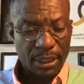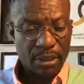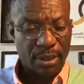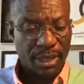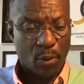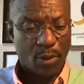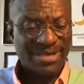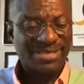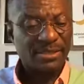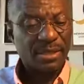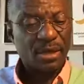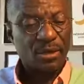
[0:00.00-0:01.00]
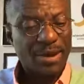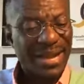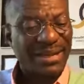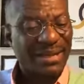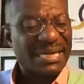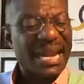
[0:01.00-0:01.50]
in other words,
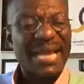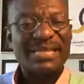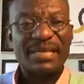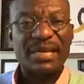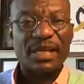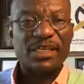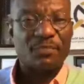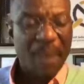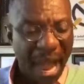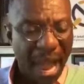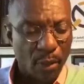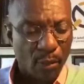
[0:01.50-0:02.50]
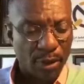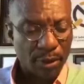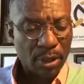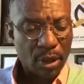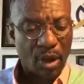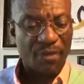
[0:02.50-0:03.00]
recognizing his
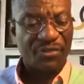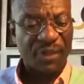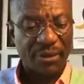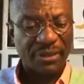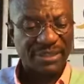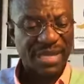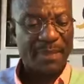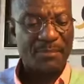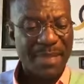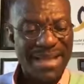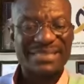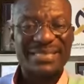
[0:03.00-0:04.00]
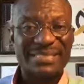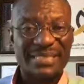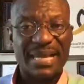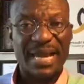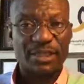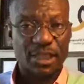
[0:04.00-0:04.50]
power, authority, and
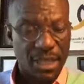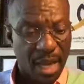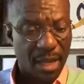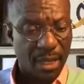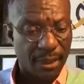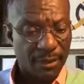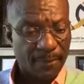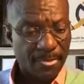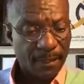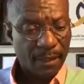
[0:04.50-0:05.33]
majesty as God,